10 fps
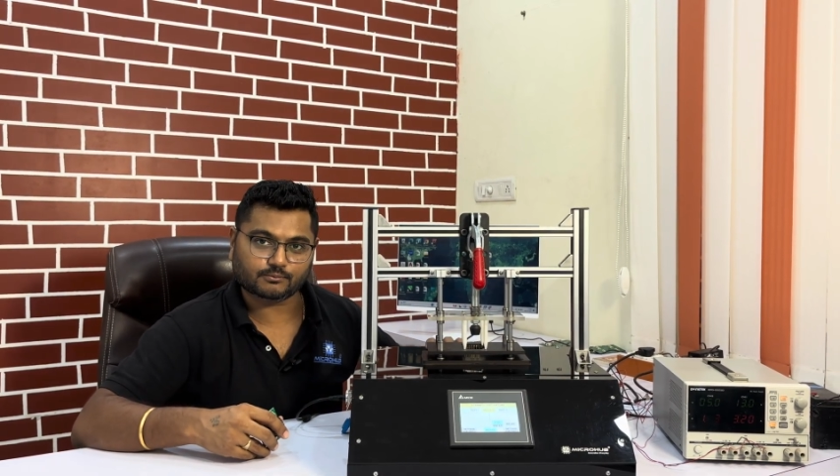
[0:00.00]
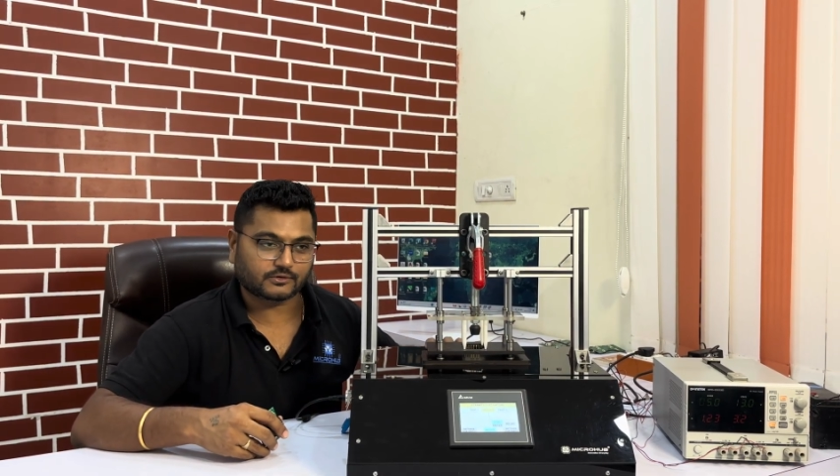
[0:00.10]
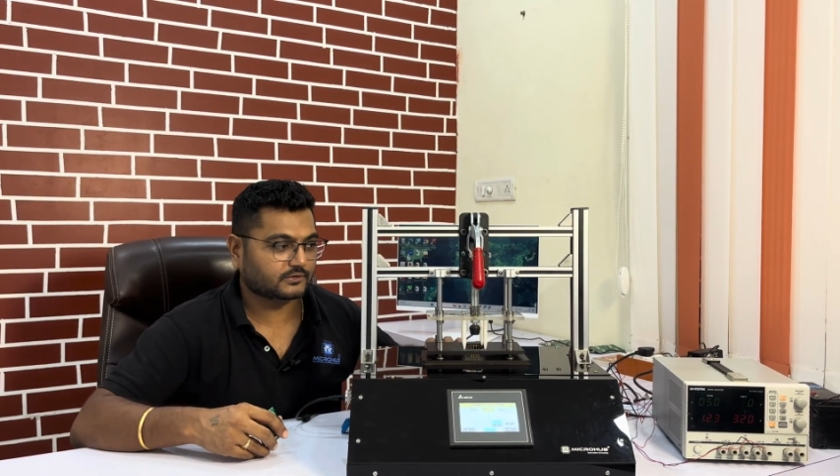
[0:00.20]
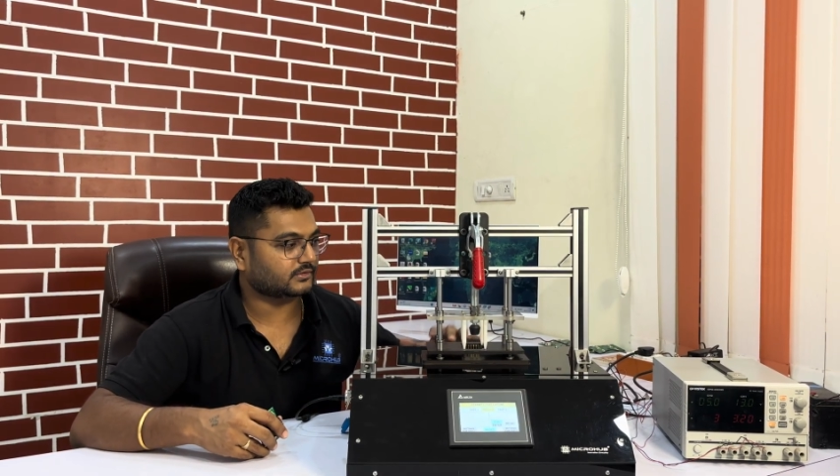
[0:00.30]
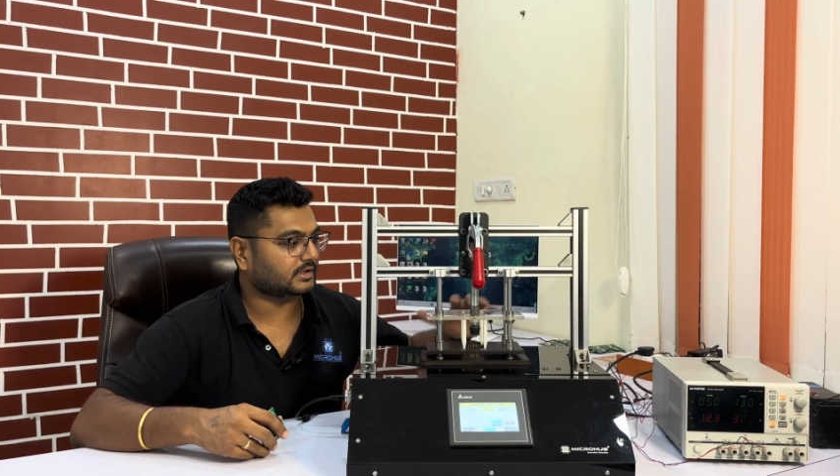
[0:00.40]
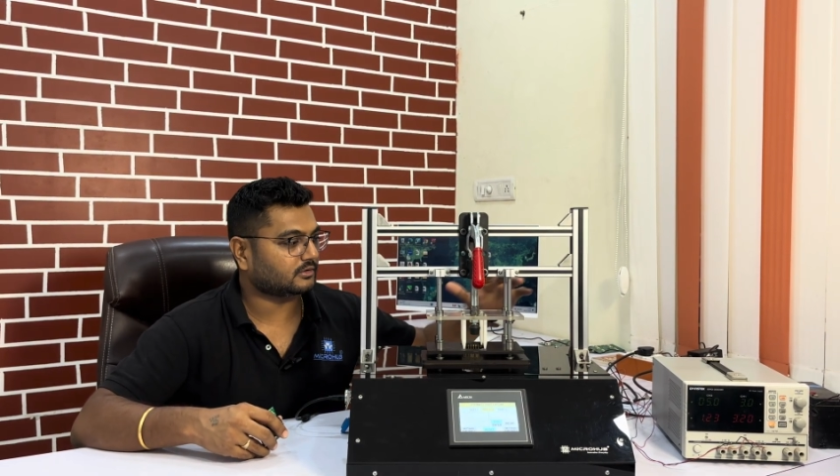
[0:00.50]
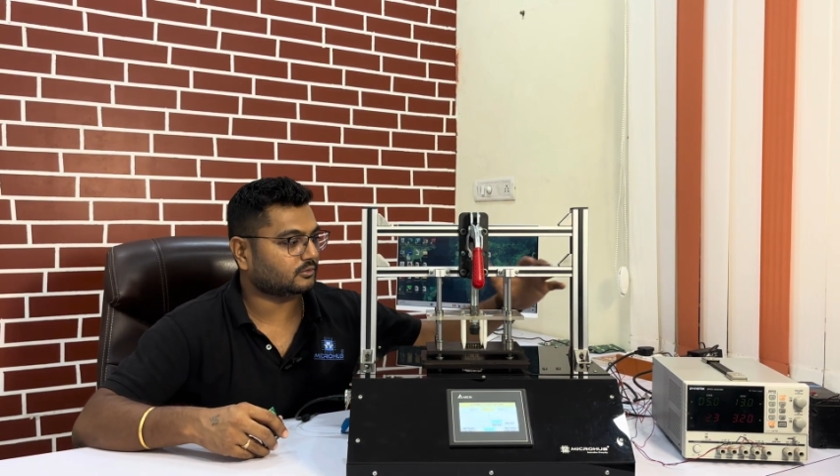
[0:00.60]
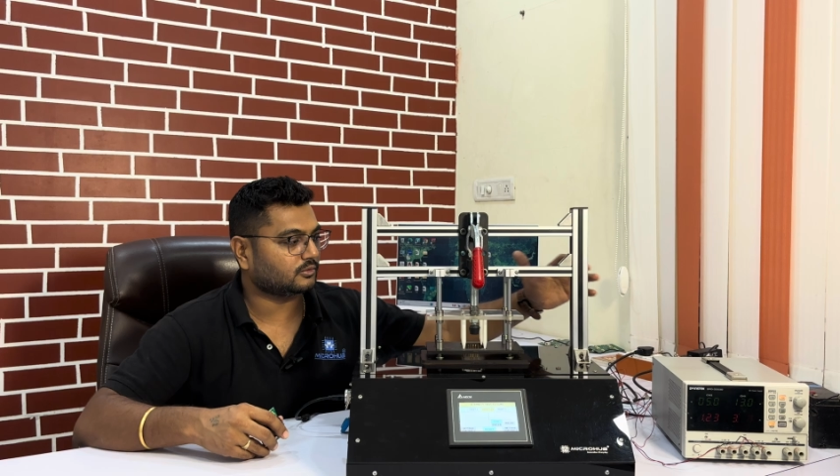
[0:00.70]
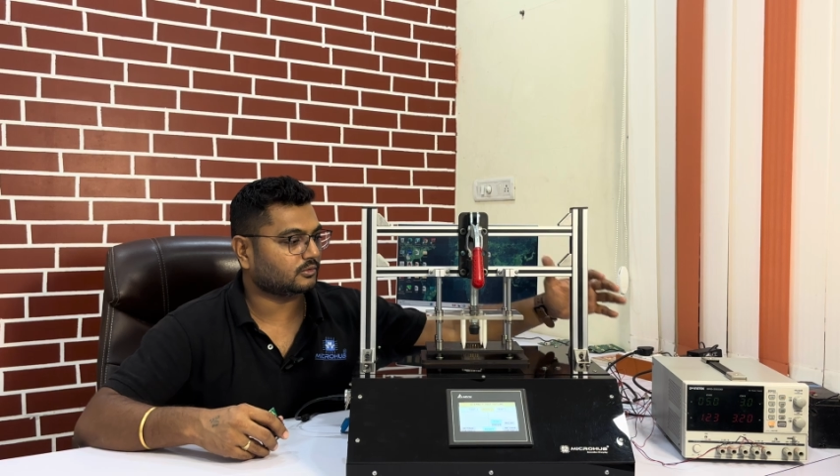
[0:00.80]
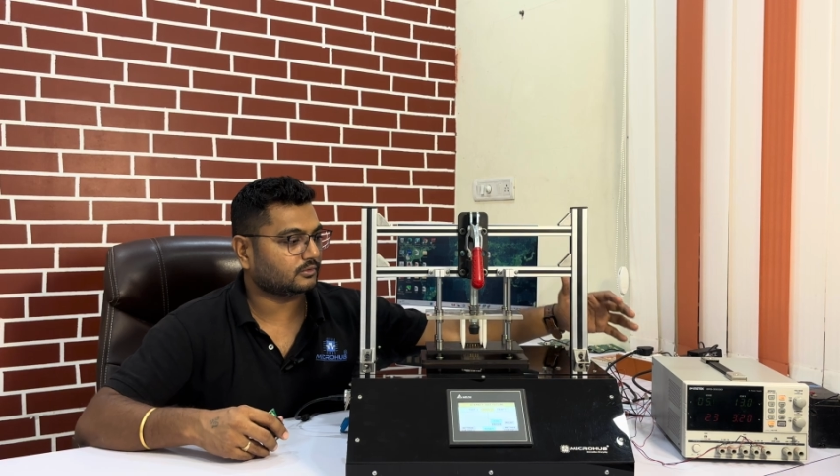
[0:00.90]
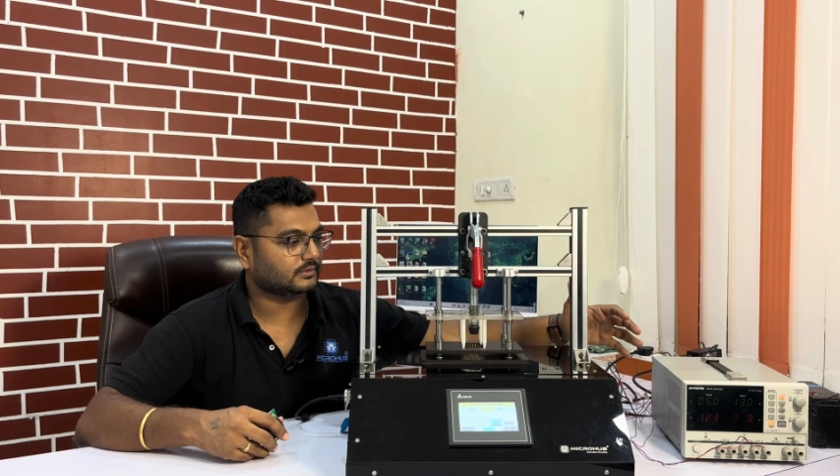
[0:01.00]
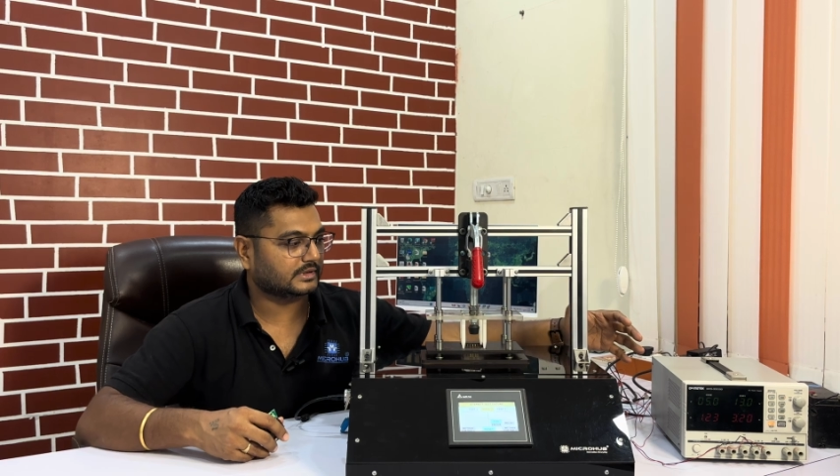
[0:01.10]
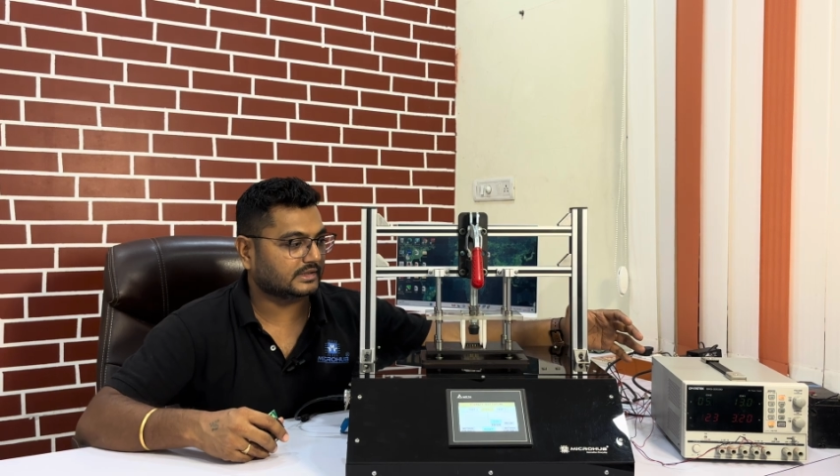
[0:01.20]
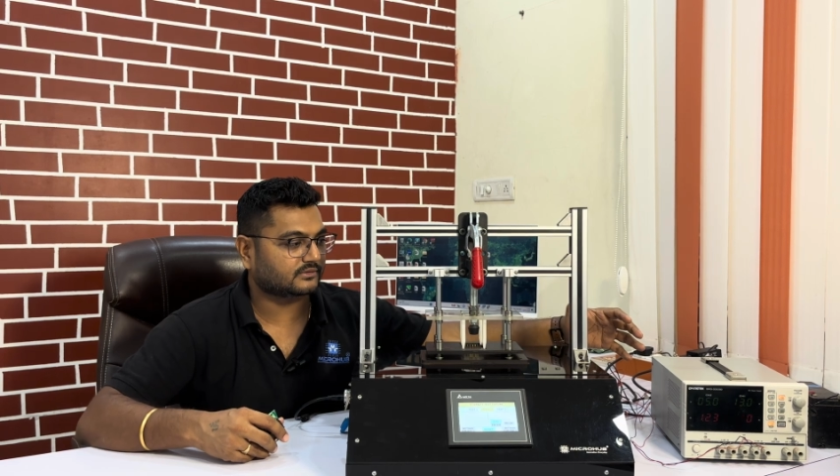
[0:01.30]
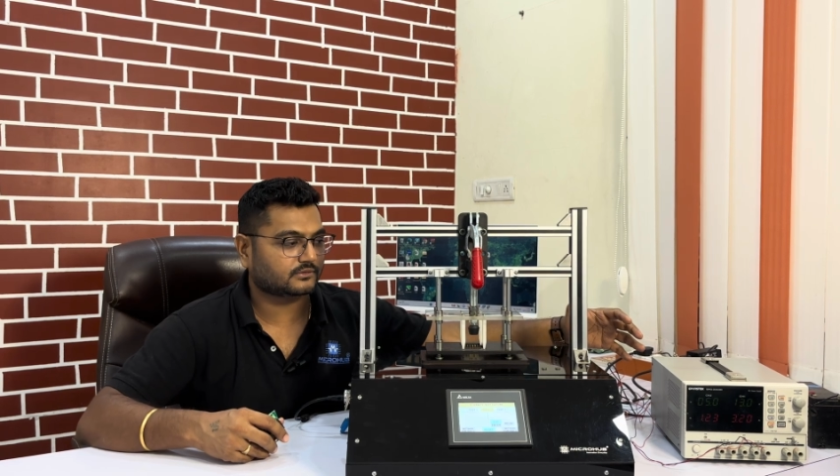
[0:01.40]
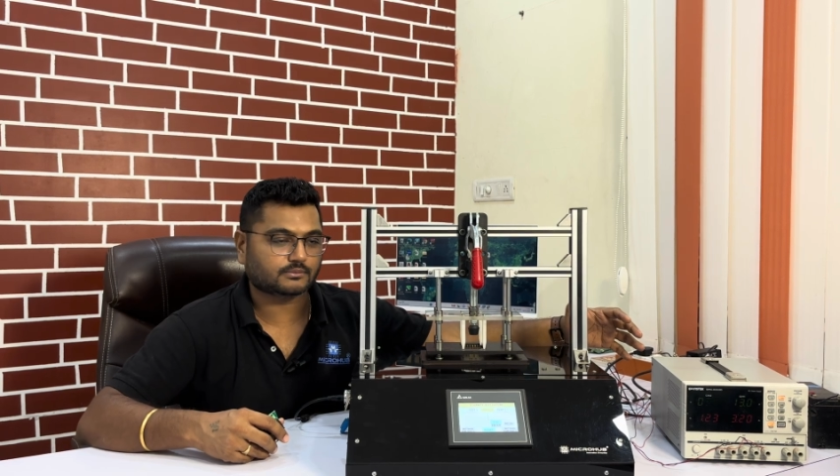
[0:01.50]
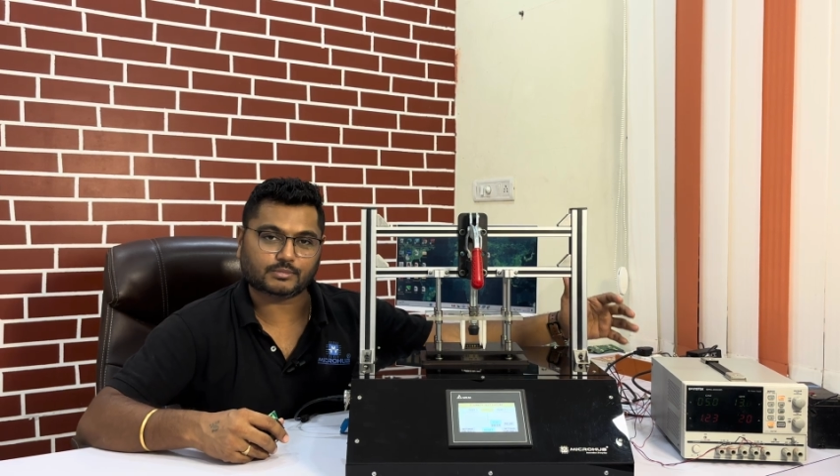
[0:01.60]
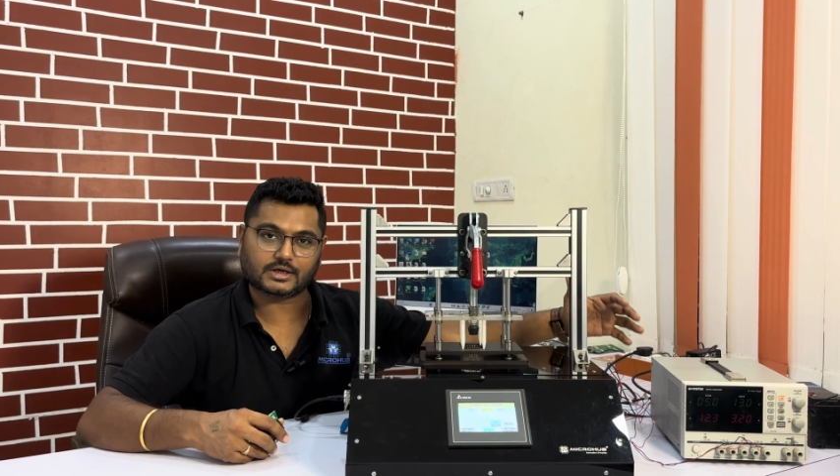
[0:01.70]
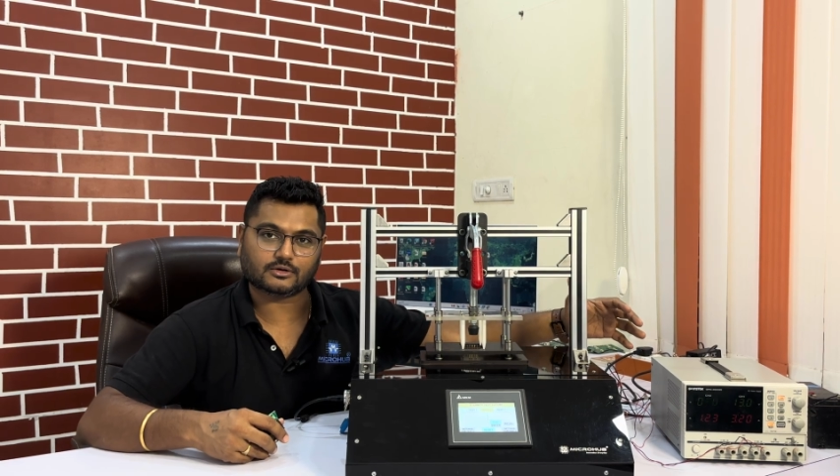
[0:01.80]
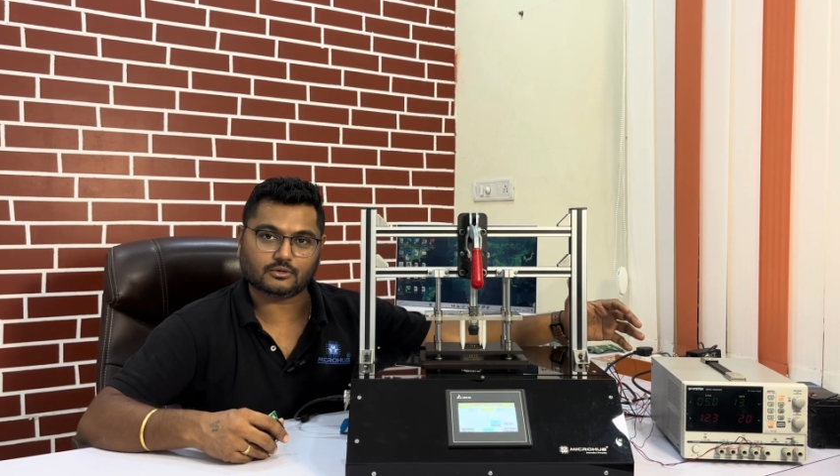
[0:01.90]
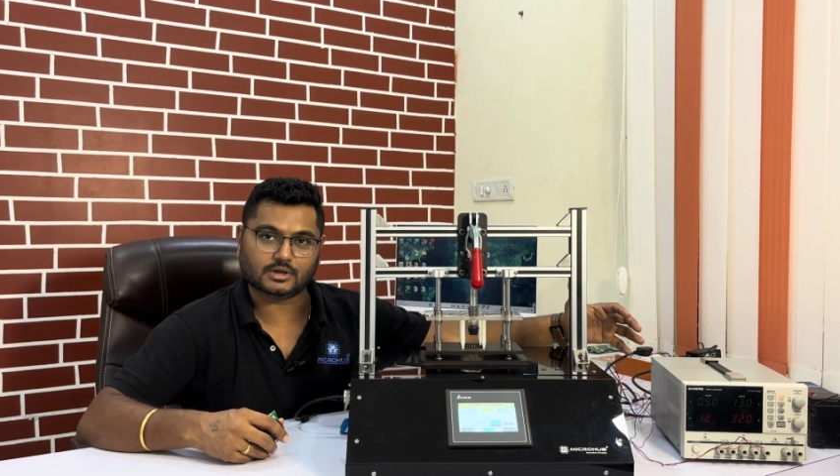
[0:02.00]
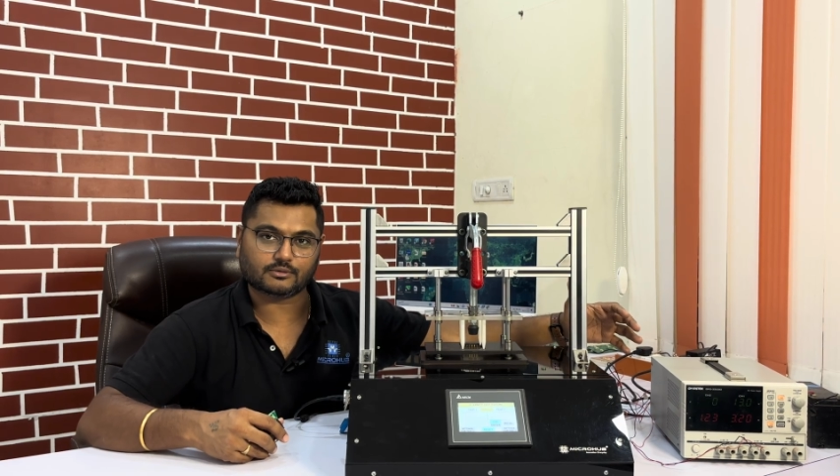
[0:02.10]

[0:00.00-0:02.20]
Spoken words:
fixer to this particular,